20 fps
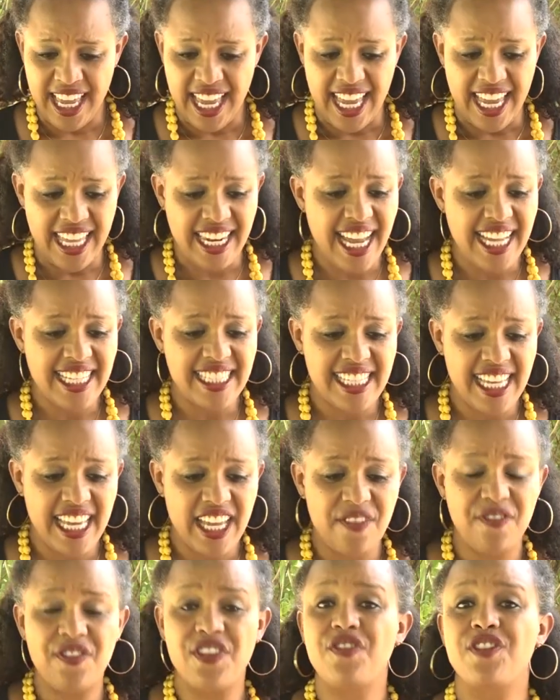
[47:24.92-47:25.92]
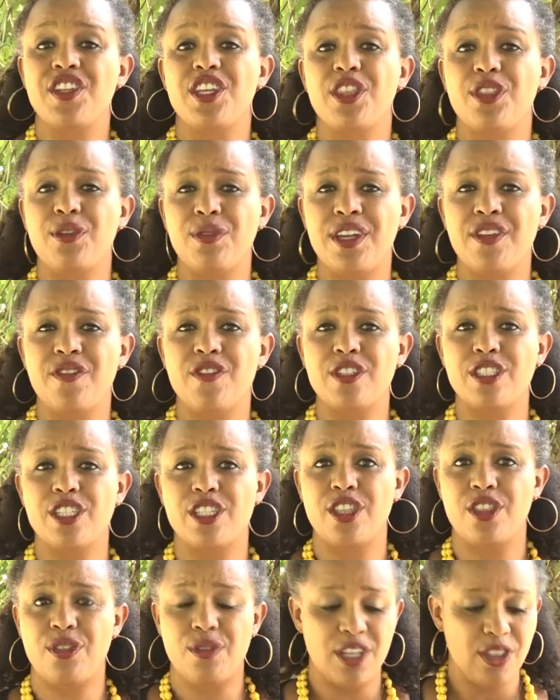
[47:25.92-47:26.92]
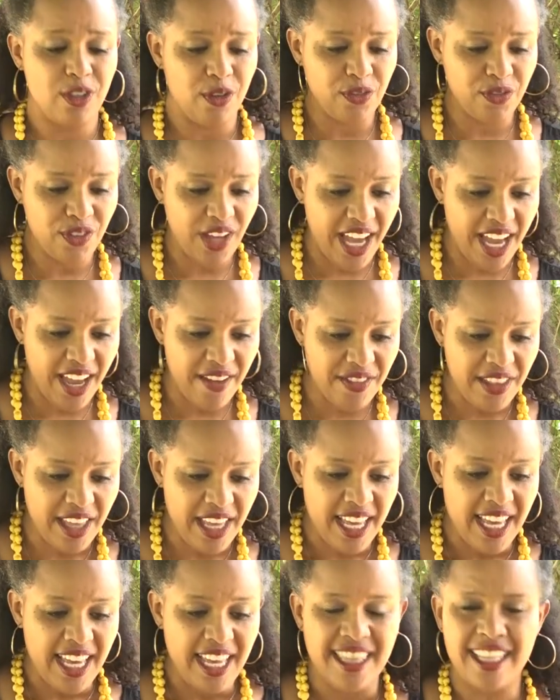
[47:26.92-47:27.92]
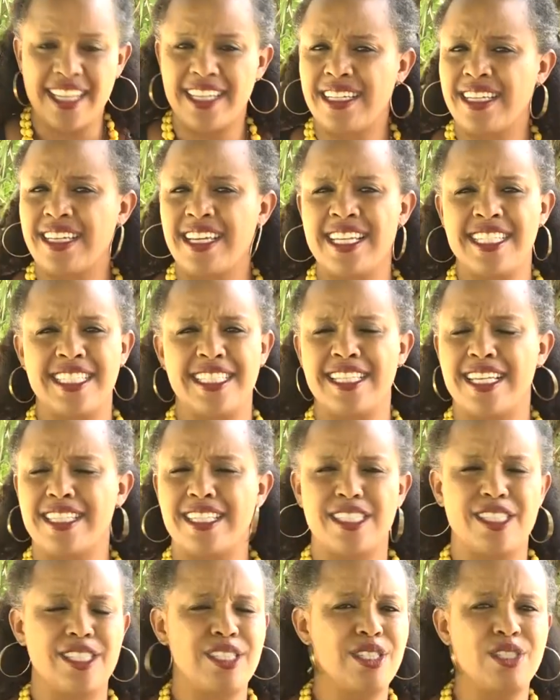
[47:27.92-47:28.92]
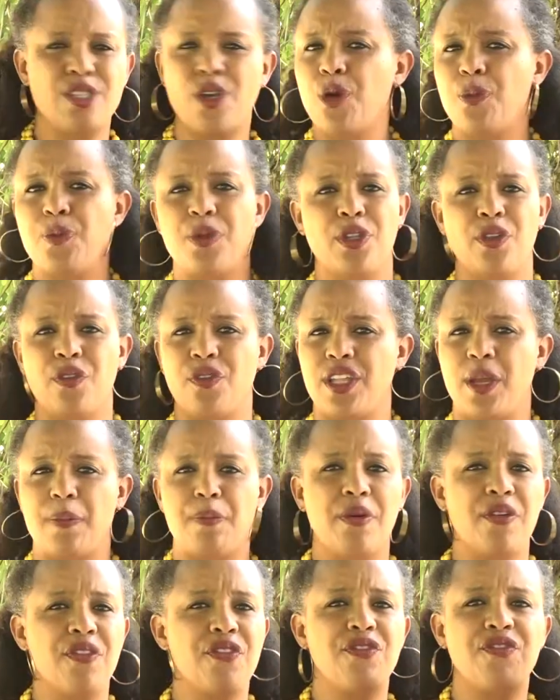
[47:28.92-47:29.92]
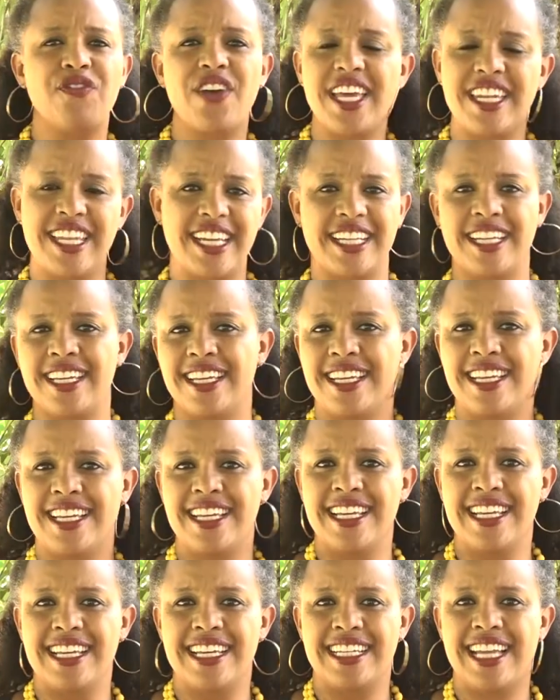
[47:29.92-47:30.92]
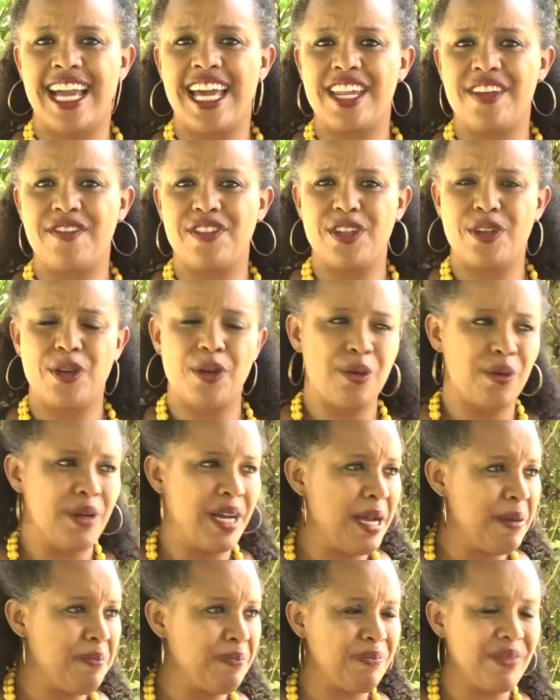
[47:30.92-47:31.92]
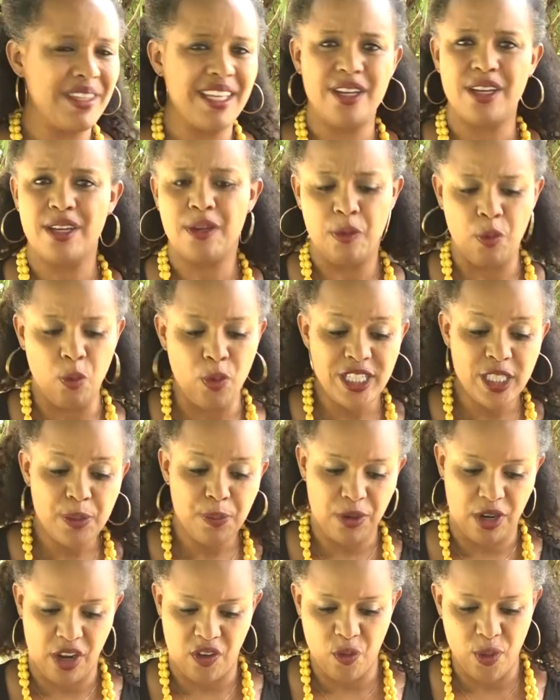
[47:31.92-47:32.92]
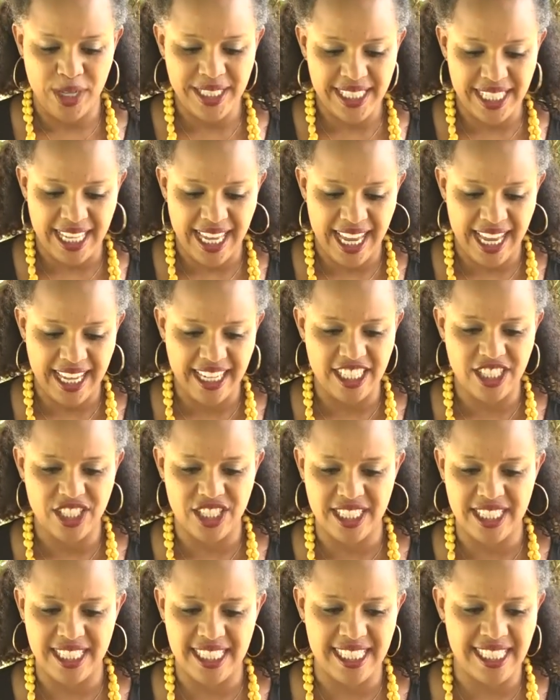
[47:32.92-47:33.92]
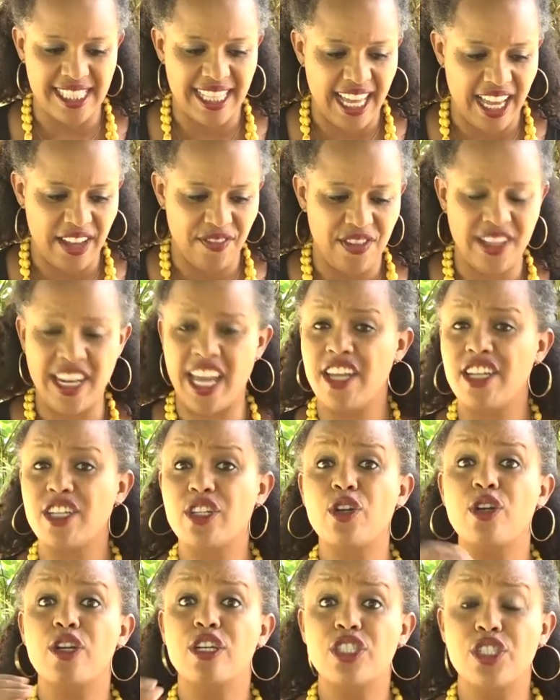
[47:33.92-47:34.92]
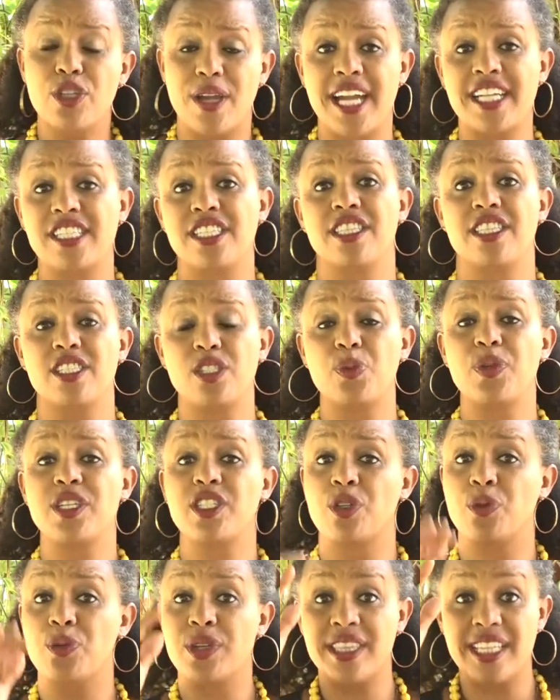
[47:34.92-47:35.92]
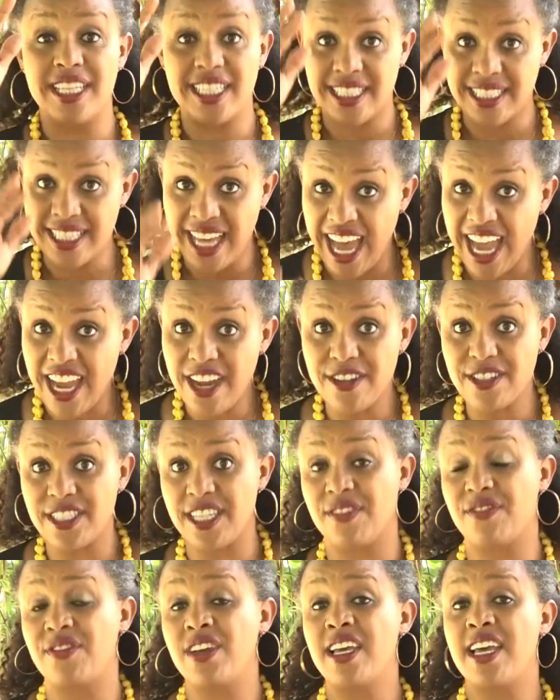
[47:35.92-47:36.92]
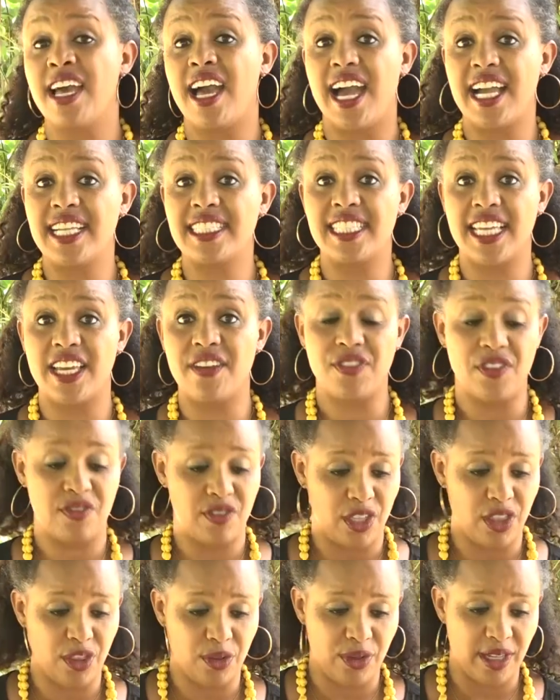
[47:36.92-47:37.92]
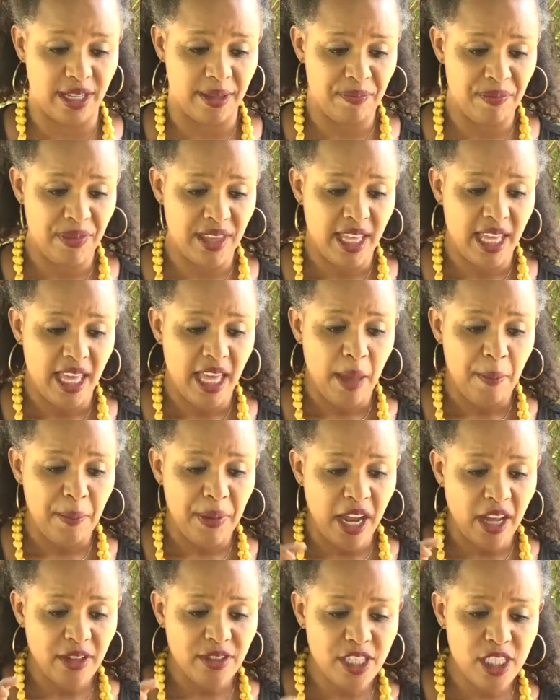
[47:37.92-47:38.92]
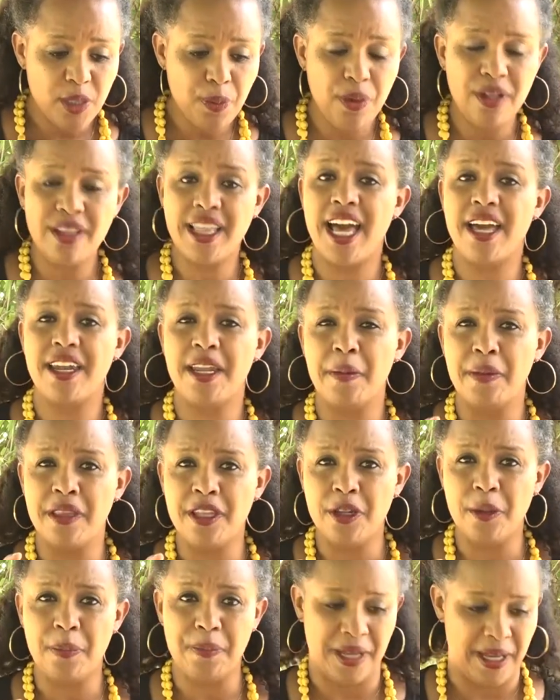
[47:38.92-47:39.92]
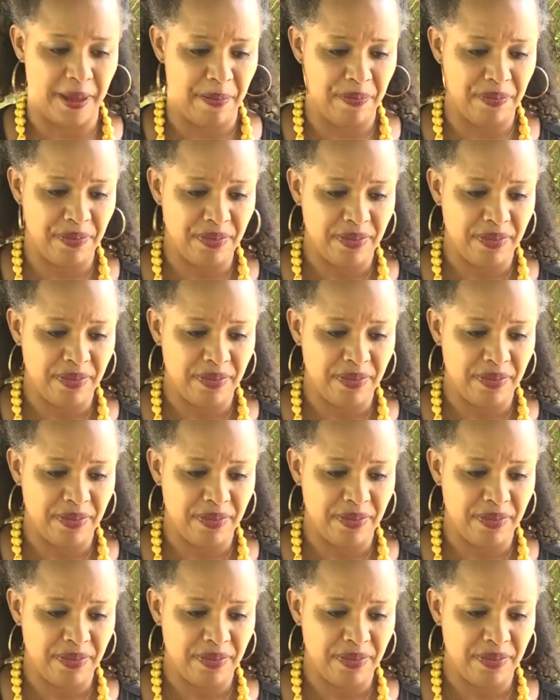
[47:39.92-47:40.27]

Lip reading: In Isaiah 53, verses 3 through 5, it says it so beautifully, a prophetic kind of, whisper of what's ahead in Jesus' life. And I encourage you actually this week to read the entirety of Isaiah 53. But I'll just pull out a little bit.